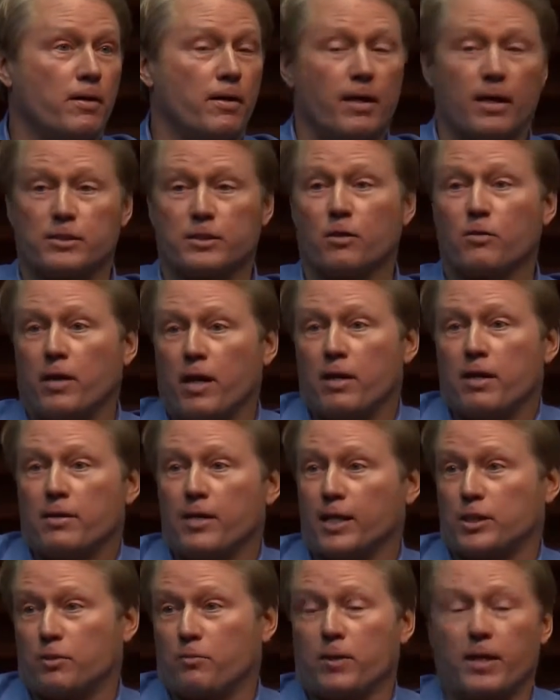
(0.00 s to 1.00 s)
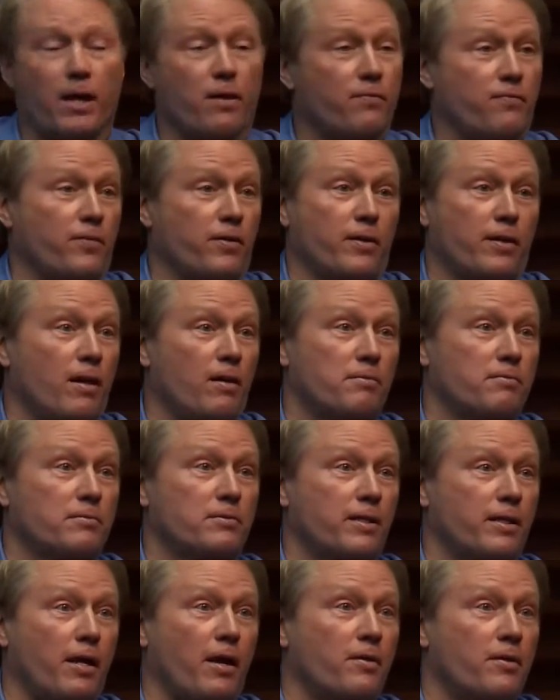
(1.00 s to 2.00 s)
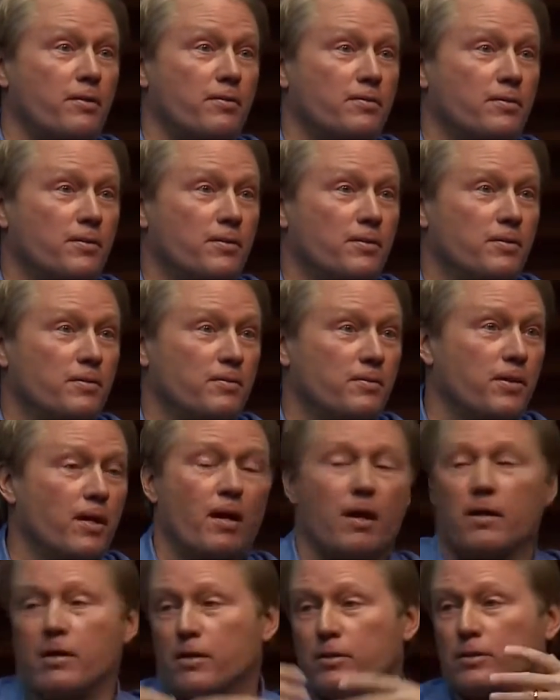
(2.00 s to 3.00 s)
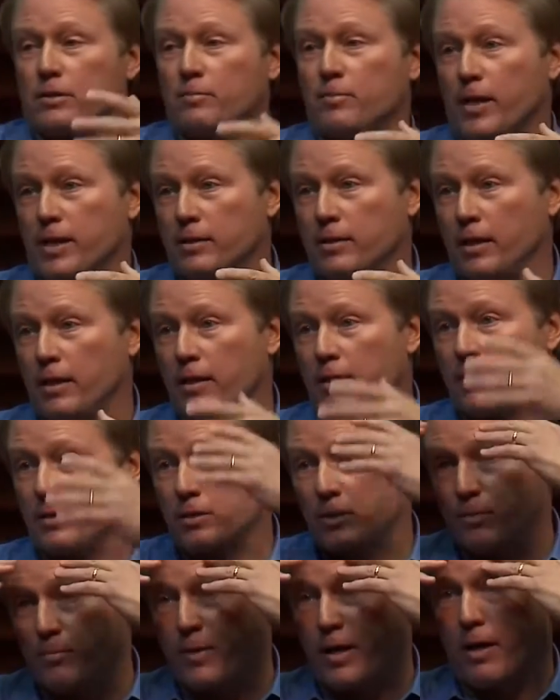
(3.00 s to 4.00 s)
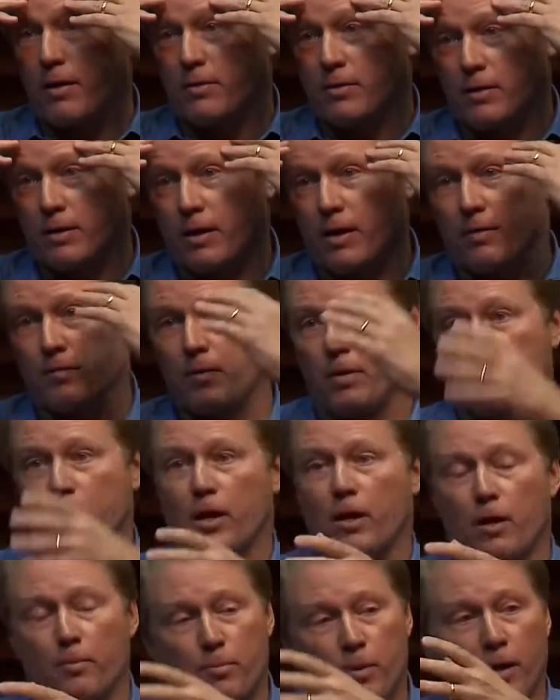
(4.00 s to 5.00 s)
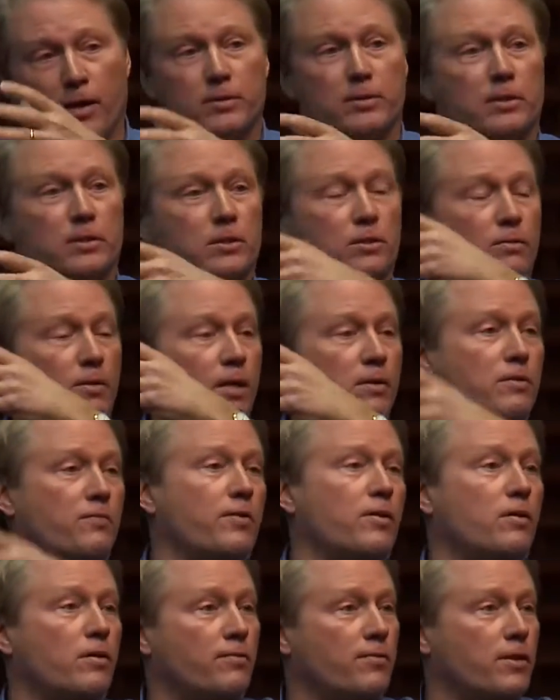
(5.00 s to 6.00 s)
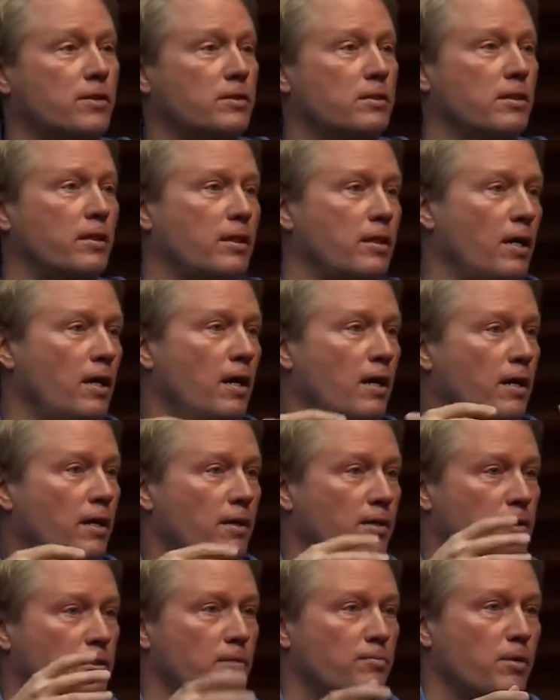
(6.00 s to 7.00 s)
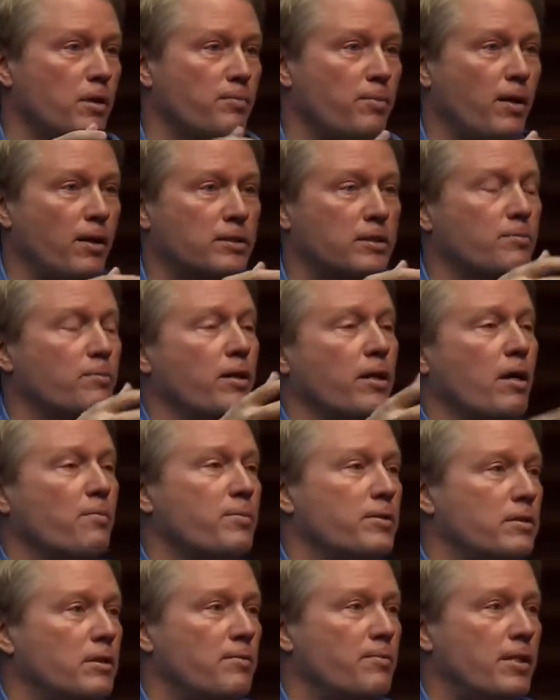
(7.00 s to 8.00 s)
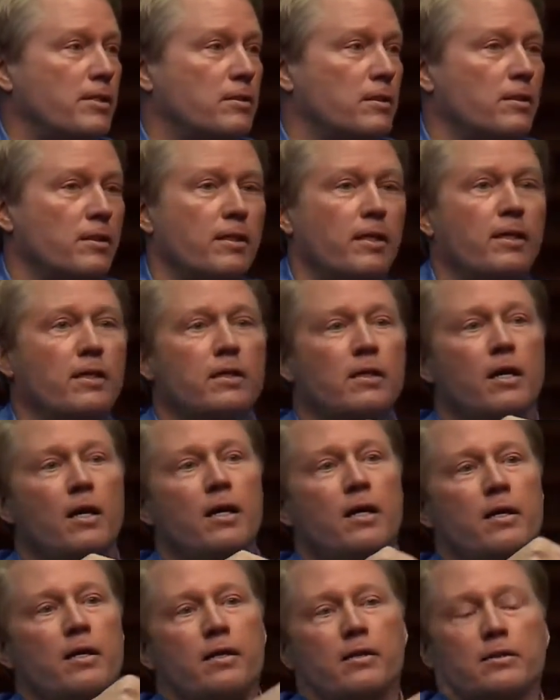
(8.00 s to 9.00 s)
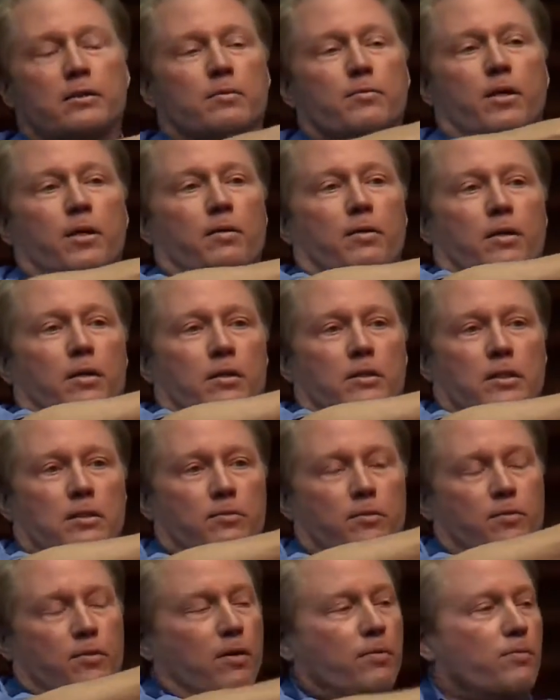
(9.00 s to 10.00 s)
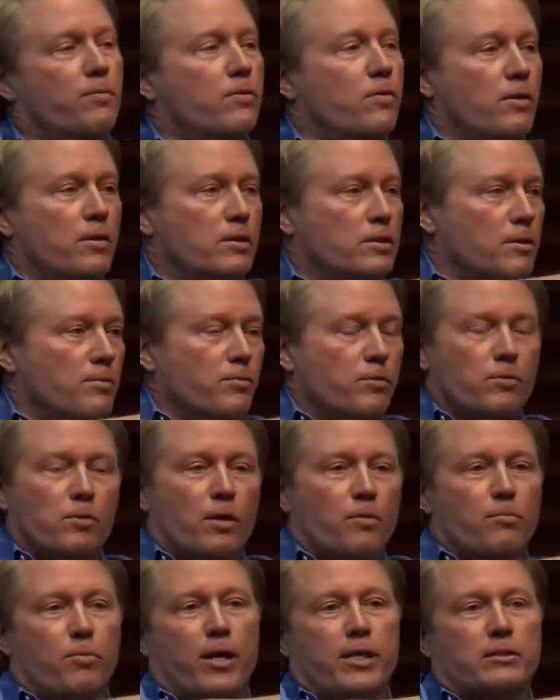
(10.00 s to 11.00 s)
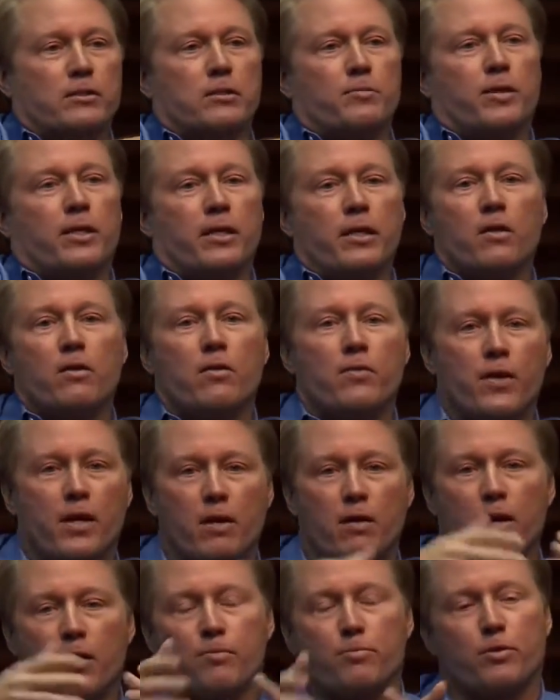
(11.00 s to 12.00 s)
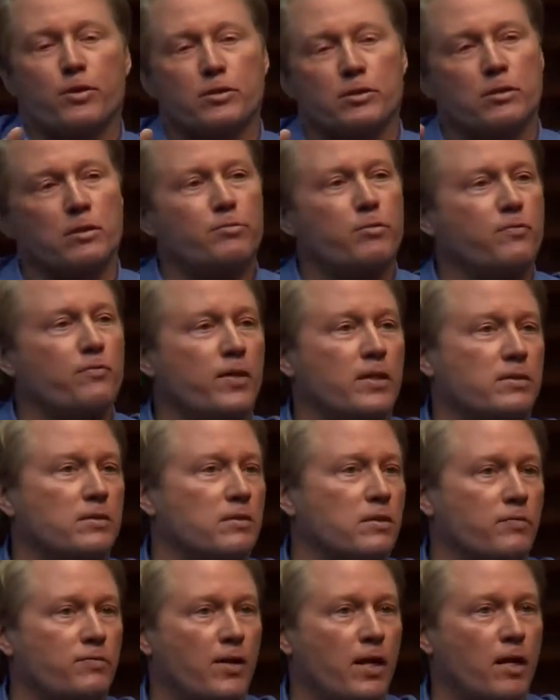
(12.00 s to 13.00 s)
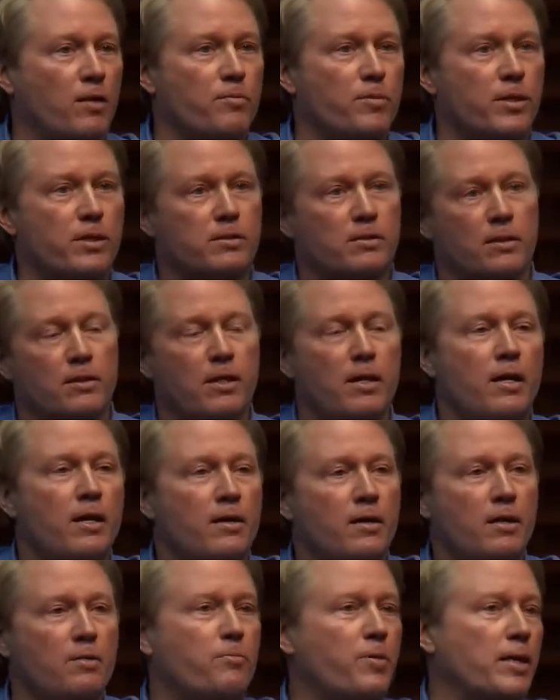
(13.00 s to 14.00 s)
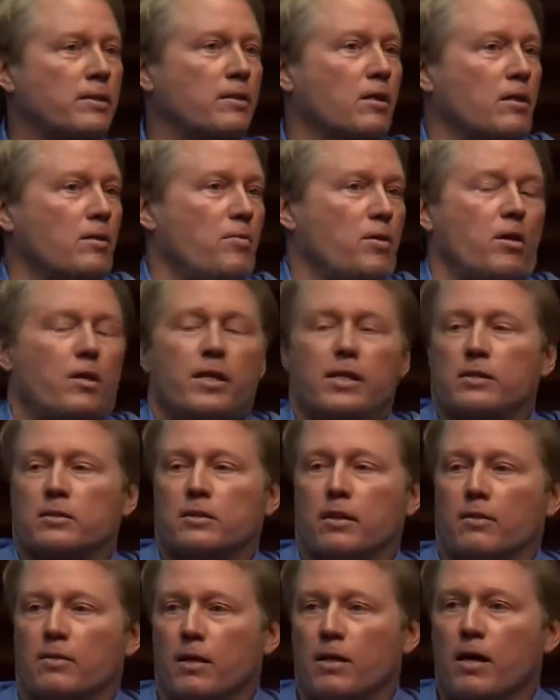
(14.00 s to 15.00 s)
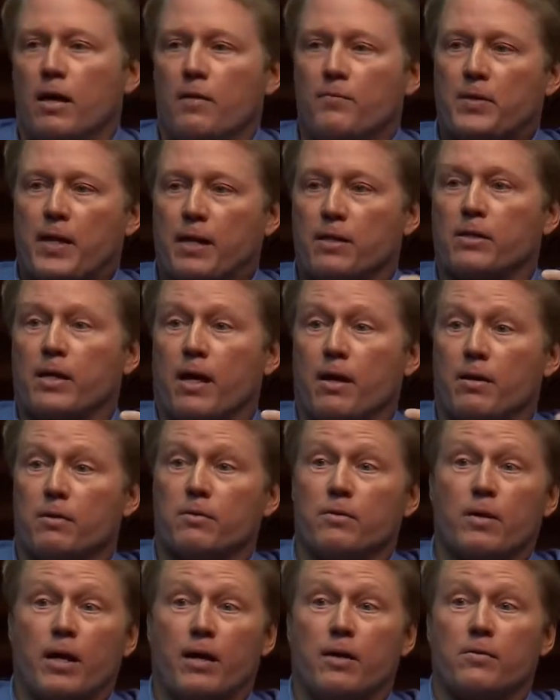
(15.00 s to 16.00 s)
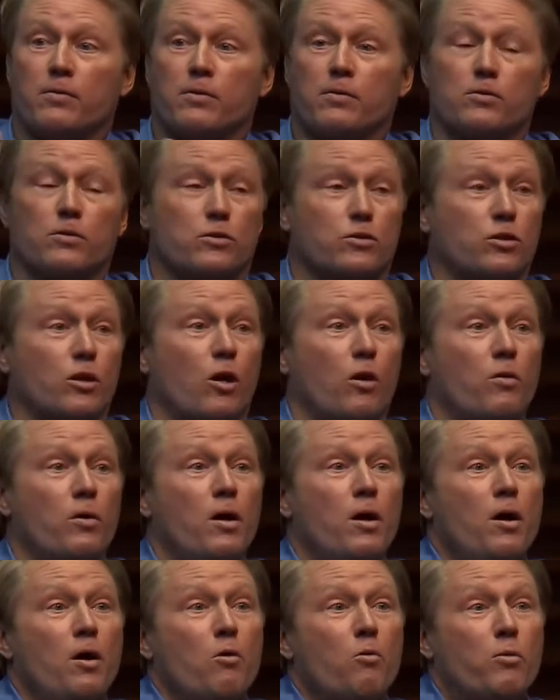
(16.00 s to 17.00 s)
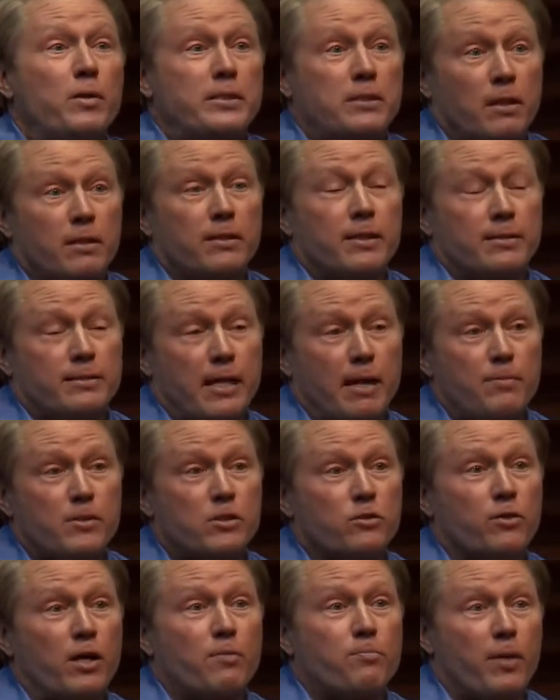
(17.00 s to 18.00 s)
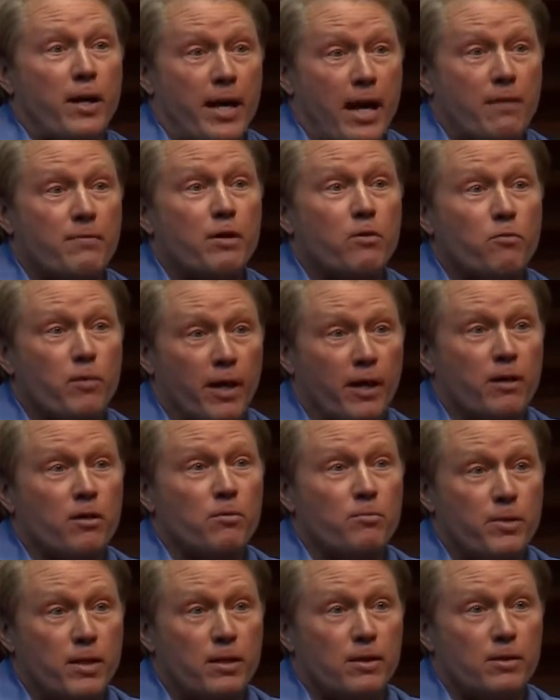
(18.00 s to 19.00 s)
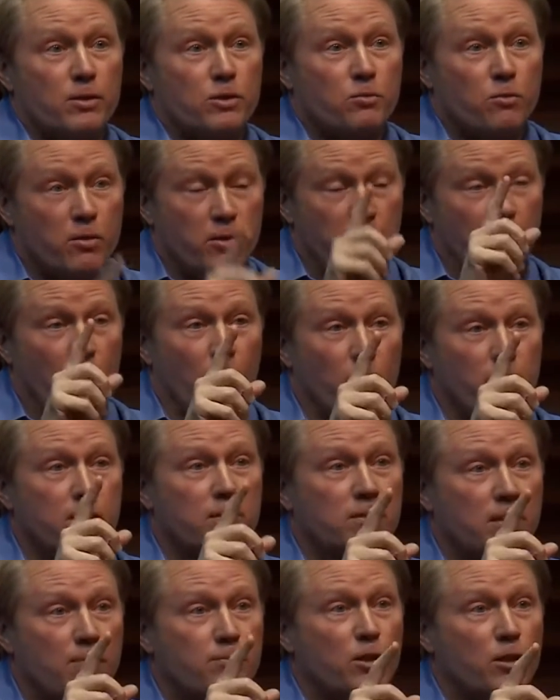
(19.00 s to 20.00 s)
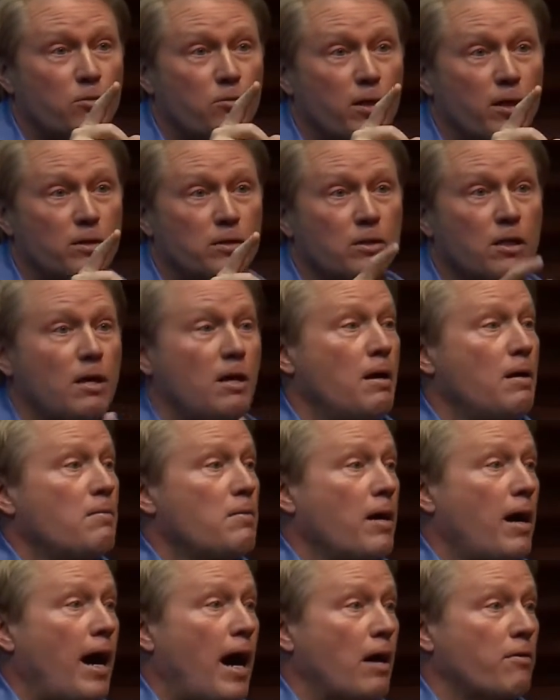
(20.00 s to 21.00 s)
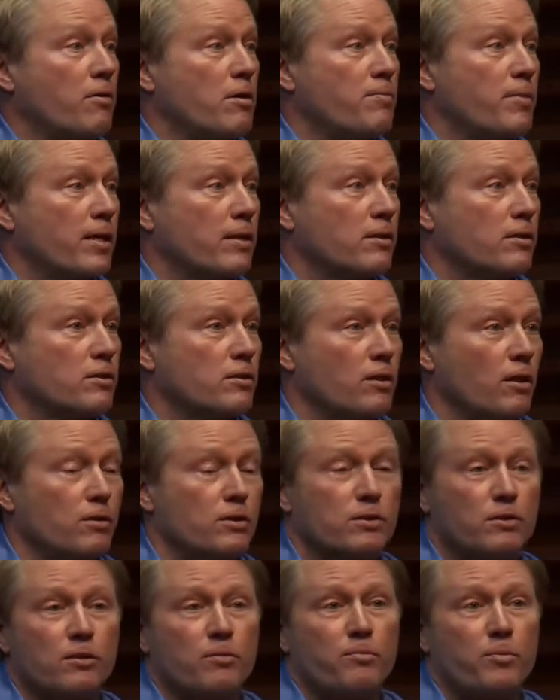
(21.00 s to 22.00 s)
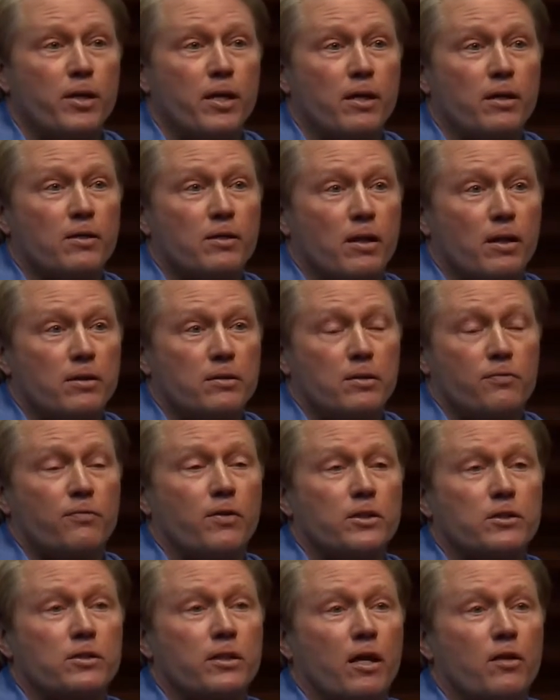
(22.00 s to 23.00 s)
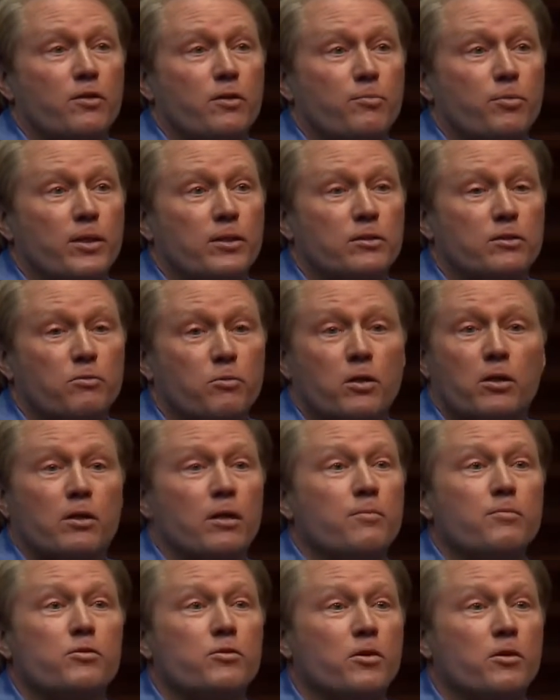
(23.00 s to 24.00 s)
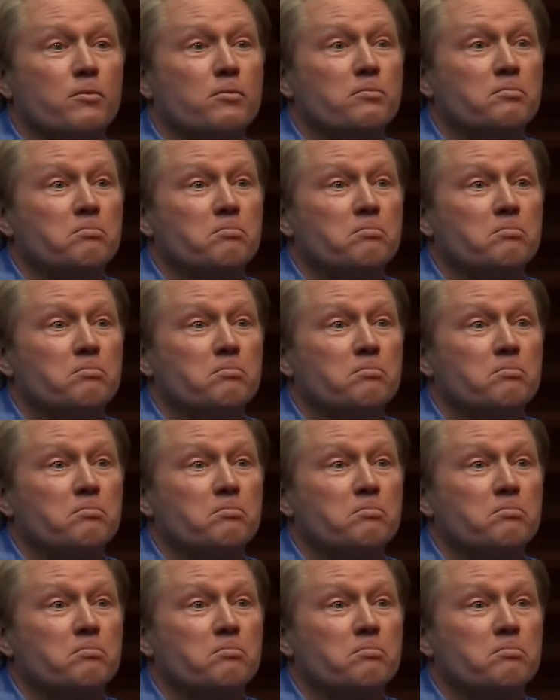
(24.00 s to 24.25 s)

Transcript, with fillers: And say, okay, that's what we got to figure out together. Yeah, you know, here's some ideas about, uh, about our policies around DaVita University. Here's some of our policy about helping teammates in need. Here's some, our, here's some of our here's some you know, brainstorming here and there on personal and professional development and impact on communities. And, and, and, and so we started to demonstrate by having regular meetings where the only subject was how do we make this notion of being a differentially healthy place to work come true?